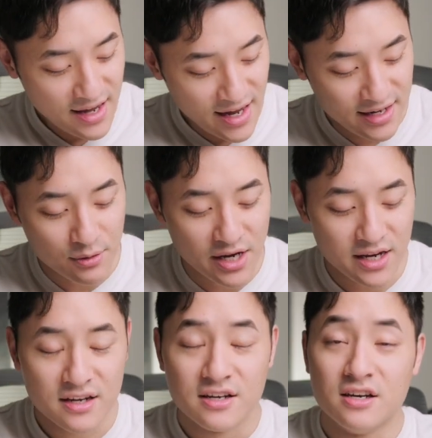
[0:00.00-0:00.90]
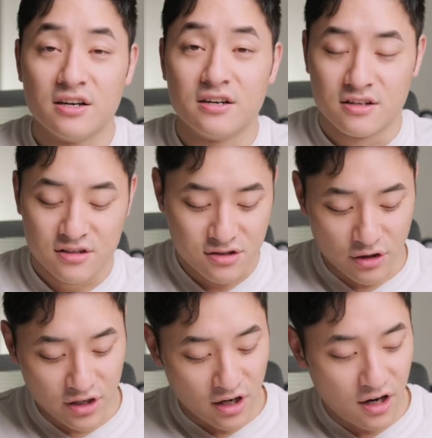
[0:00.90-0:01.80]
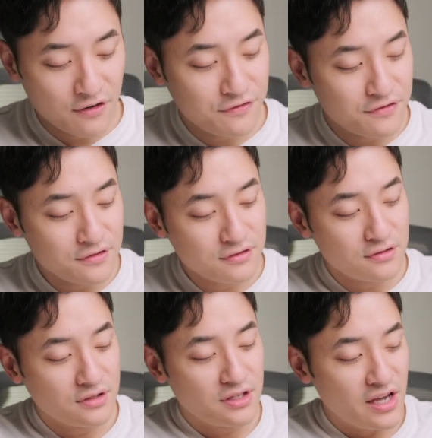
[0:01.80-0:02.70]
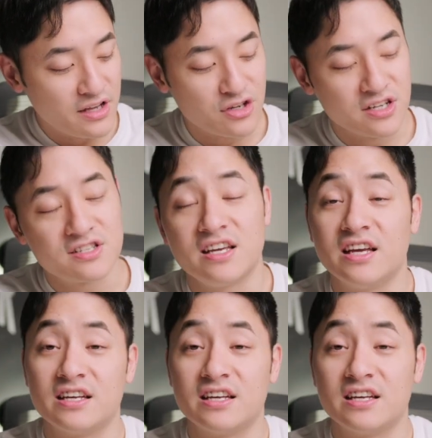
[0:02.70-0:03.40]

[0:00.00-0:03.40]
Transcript: Anyway, starting off, as you can see,